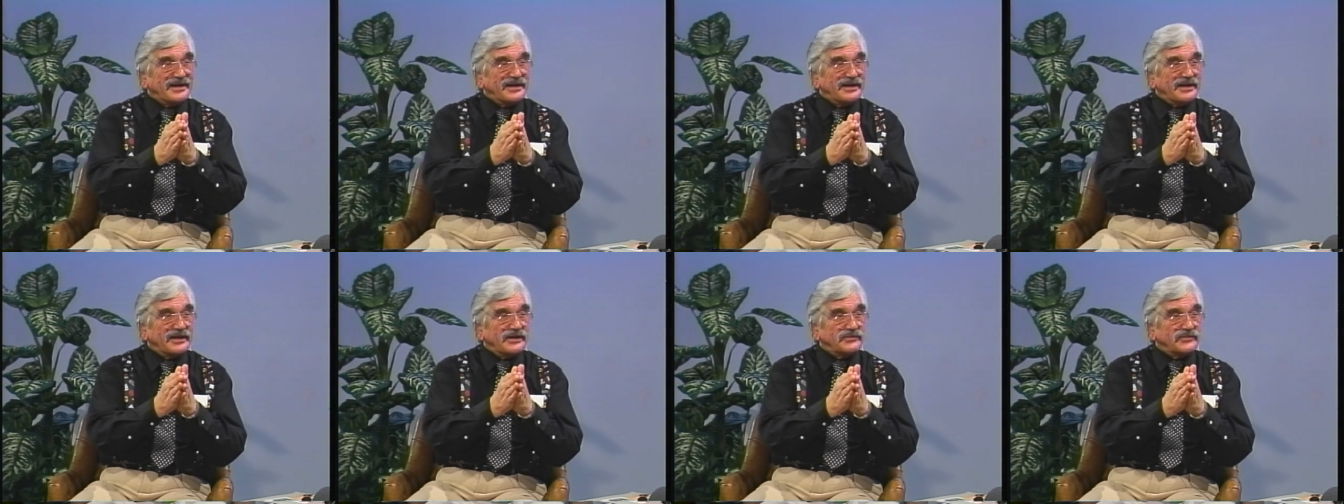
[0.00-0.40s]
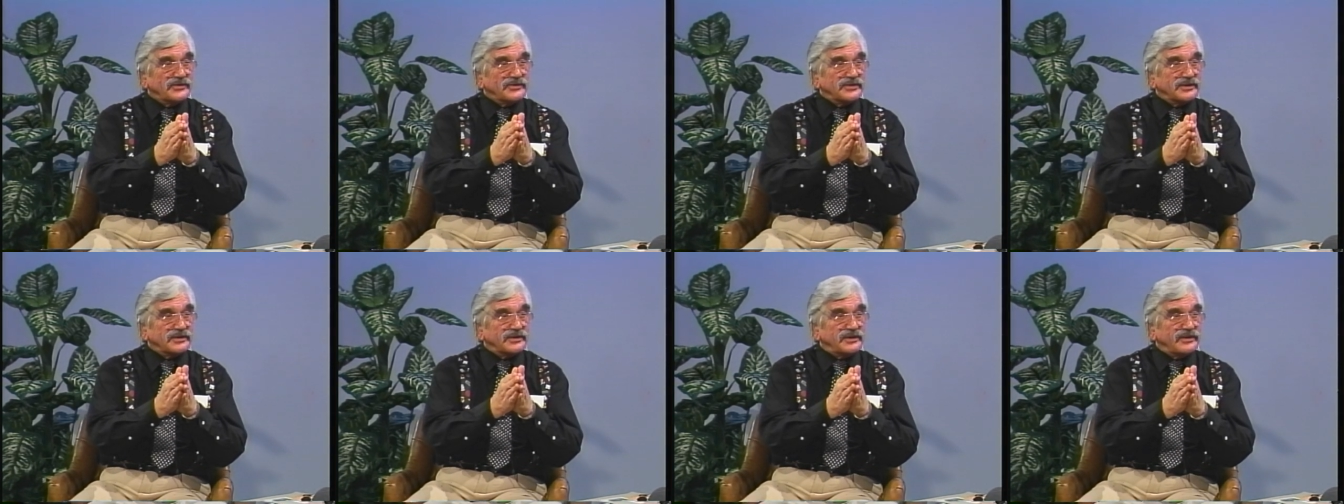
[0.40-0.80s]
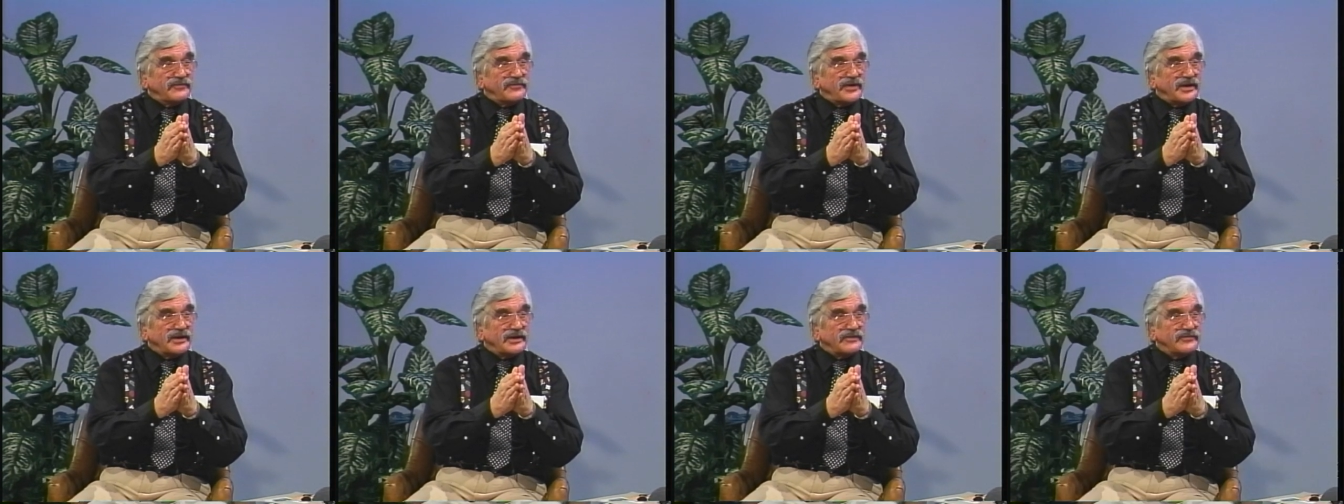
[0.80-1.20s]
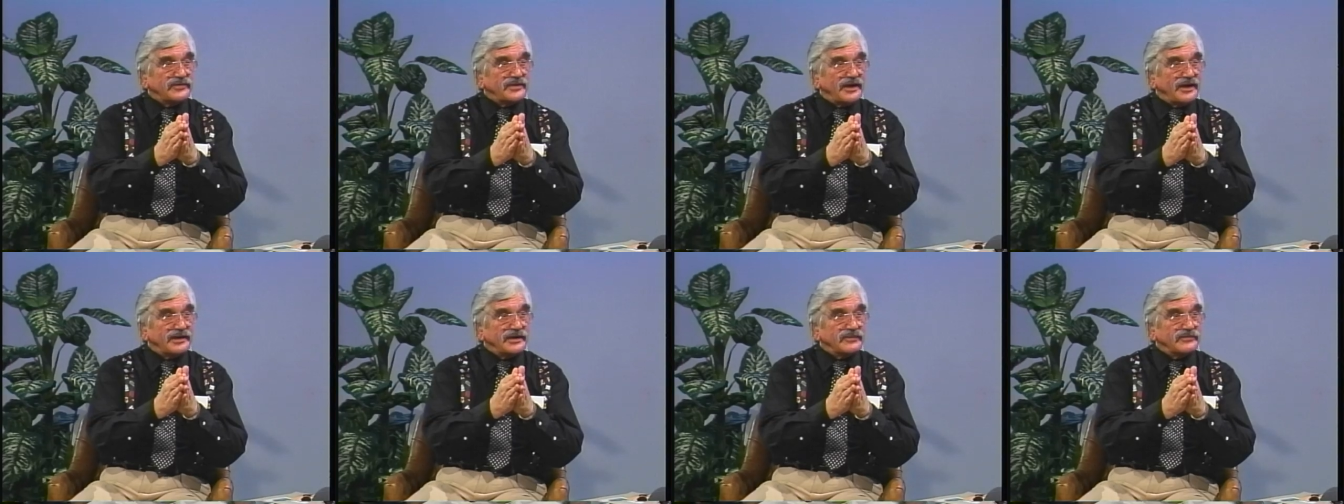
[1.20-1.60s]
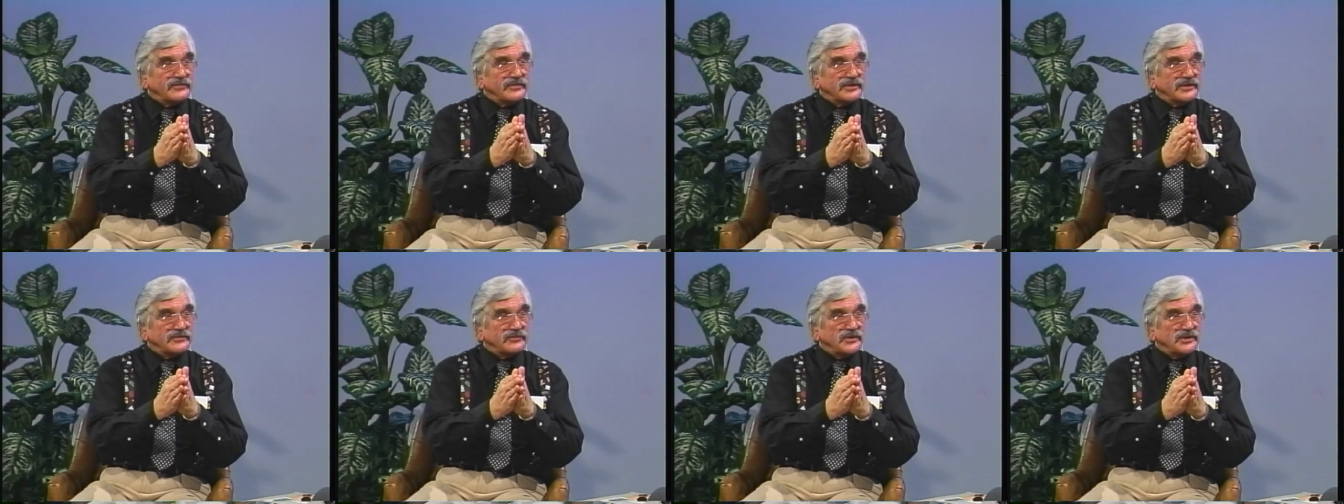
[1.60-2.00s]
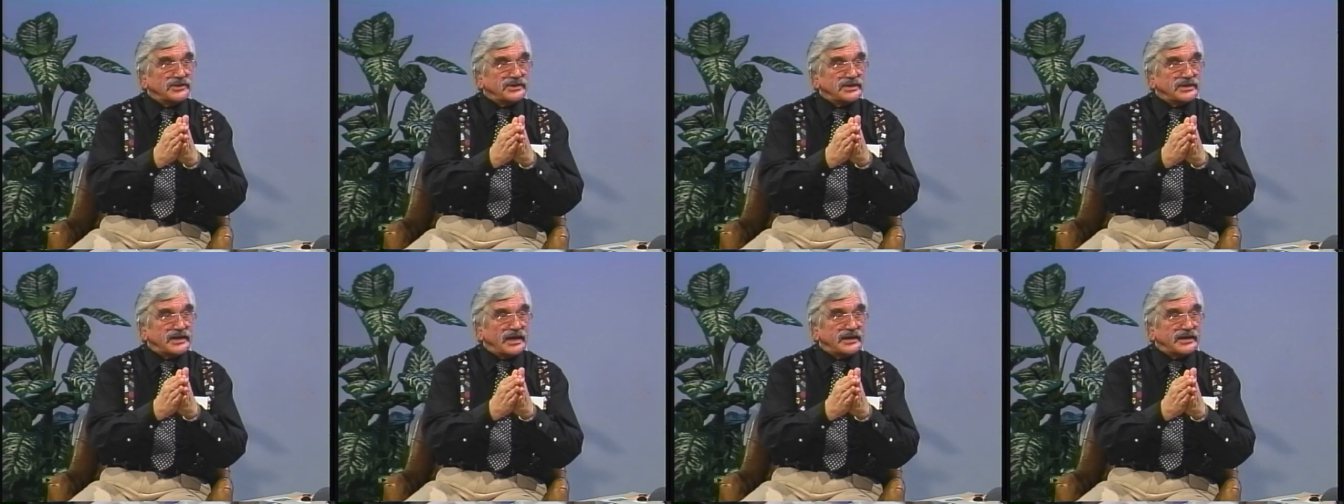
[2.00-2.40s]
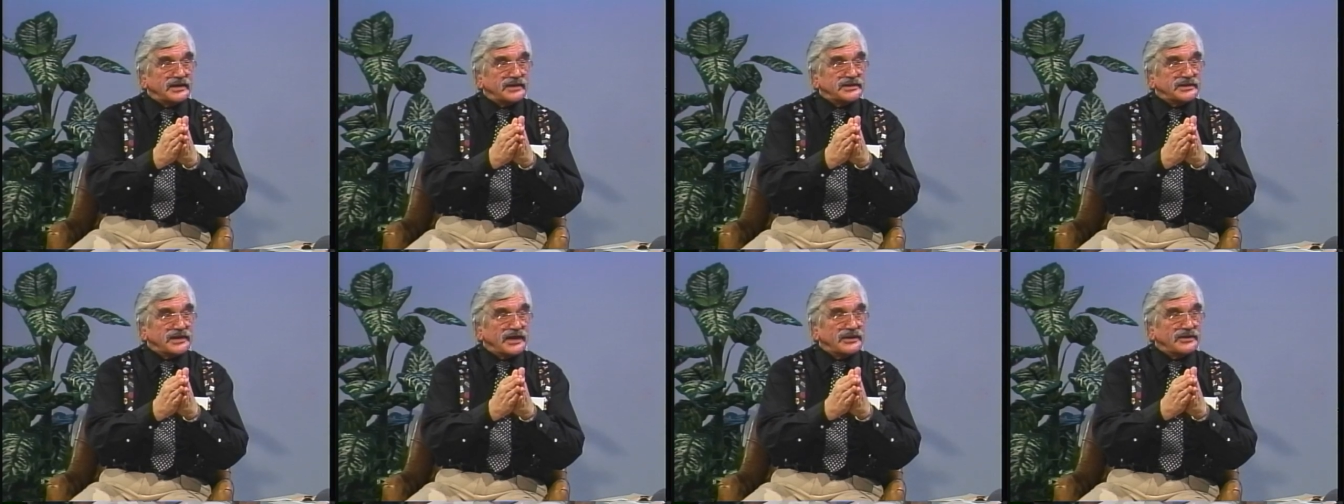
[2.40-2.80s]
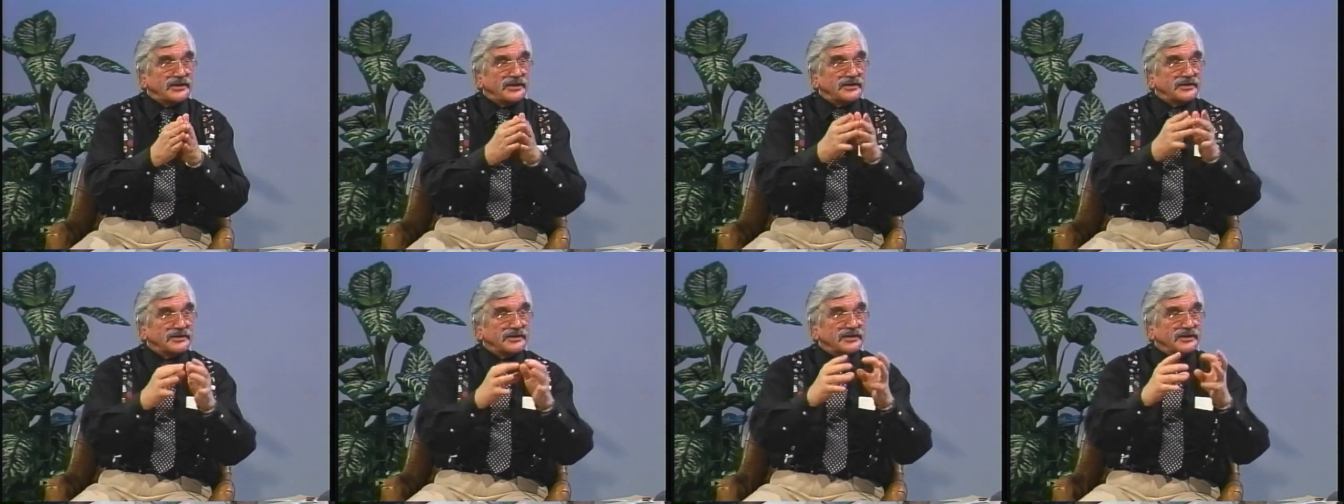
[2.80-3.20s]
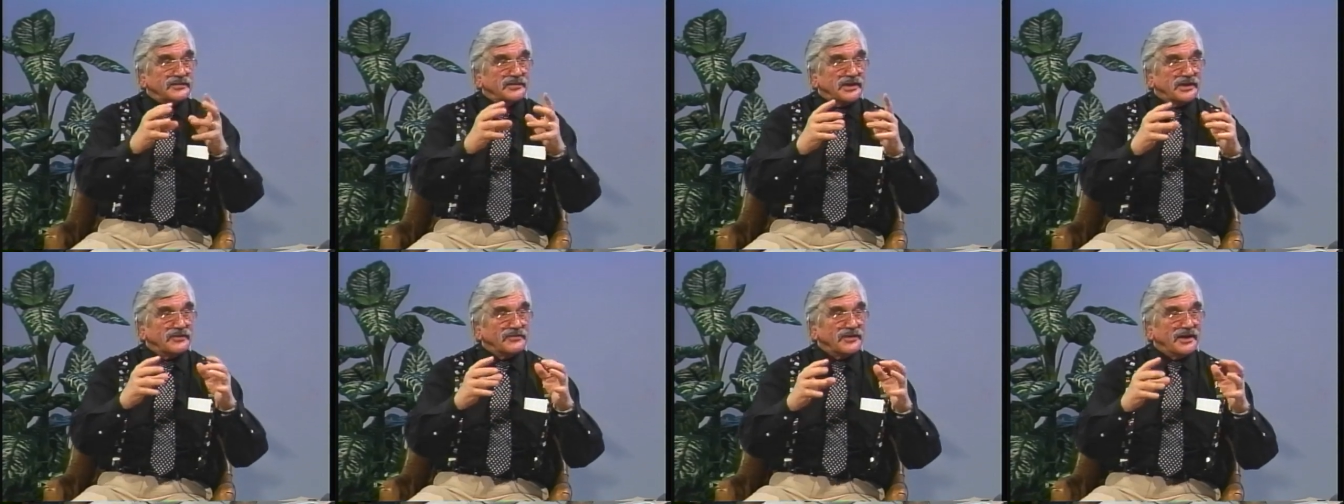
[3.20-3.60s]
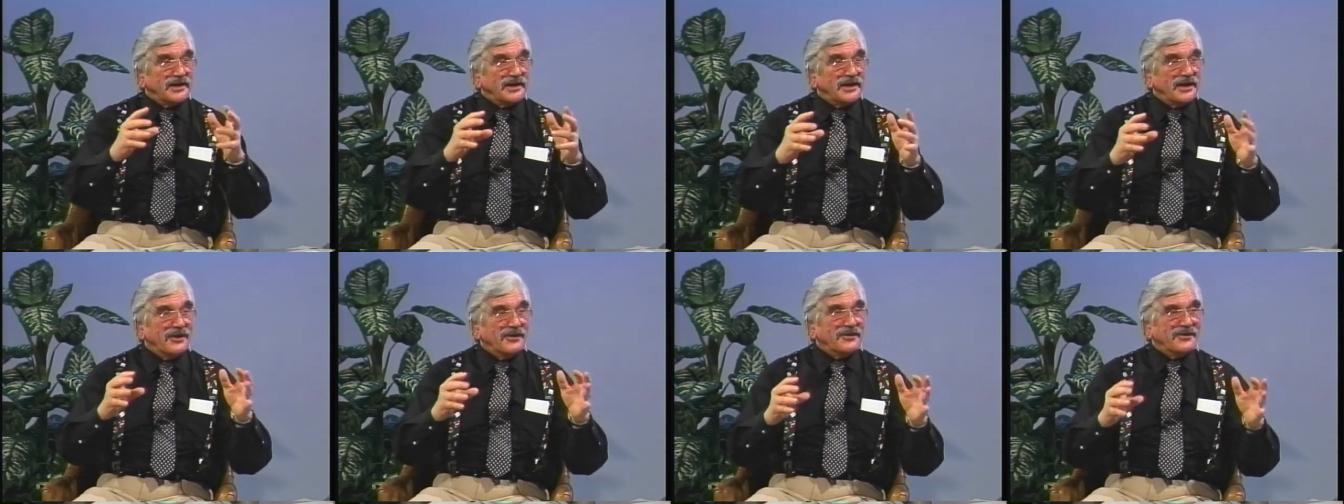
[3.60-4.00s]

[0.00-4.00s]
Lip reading: it was a defective condom because once it got inside, all the little men ran out.